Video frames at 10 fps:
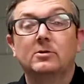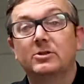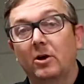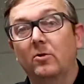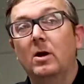
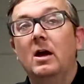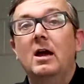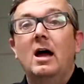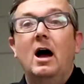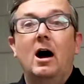So
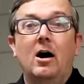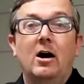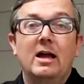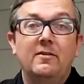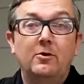
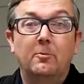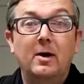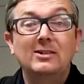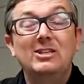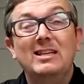if your
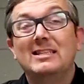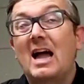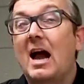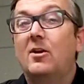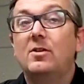budget is
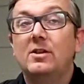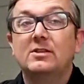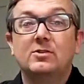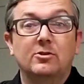higher than this,